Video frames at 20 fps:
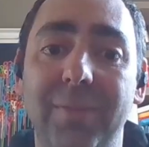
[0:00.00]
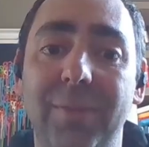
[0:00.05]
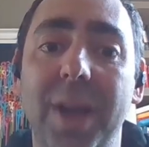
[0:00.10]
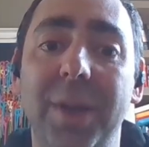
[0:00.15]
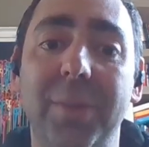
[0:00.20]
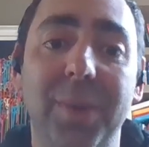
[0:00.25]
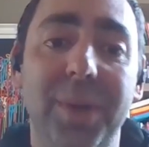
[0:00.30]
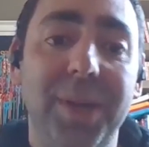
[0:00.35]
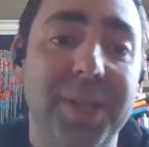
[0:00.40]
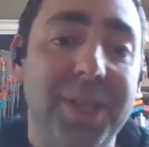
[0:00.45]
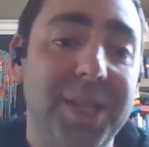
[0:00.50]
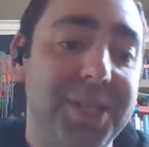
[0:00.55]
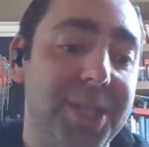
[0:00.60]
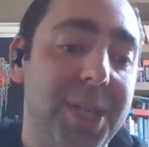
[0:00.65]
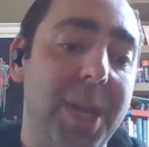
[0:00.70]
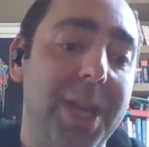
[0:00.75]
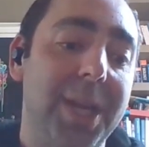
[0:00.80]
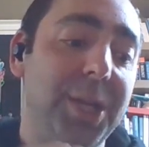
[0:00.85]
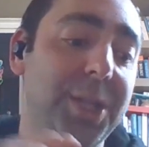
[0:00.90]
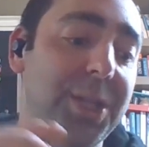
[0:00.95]
for anyone yeah. that doesn't
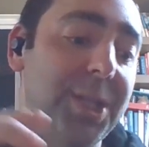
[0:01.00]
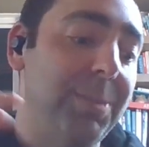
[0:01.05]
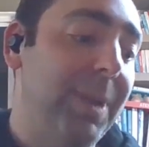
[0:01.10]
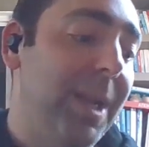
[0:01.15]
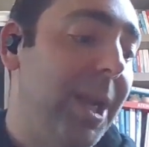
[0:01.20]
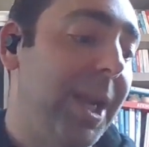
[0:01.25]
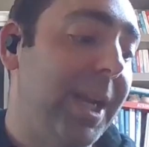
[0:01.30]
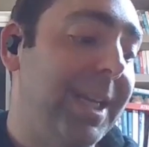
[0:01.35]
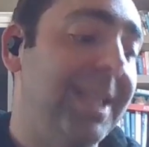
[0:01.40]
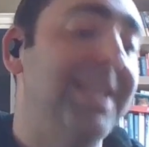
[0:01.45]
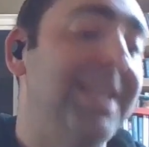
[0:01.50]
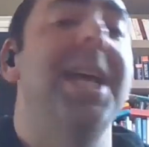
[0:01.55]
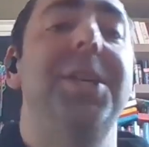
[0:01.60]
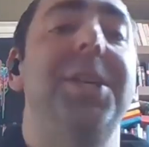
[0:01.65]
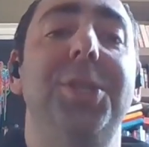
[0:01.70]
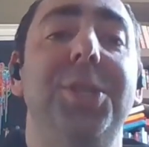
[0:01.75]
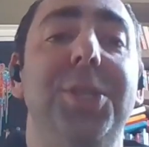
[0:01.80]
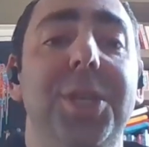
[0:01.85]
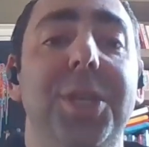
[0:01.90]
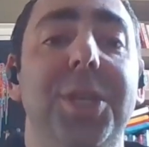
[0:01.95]
know. It looks a bit like a
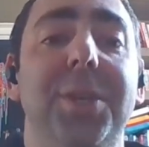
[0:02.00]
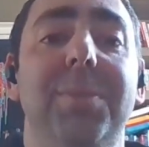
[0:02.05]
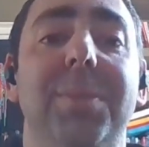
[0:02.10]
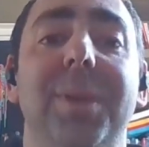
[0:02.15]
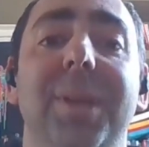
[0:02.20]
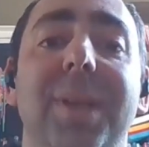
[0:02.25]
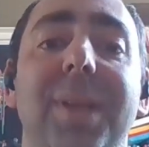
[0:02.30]
test tube.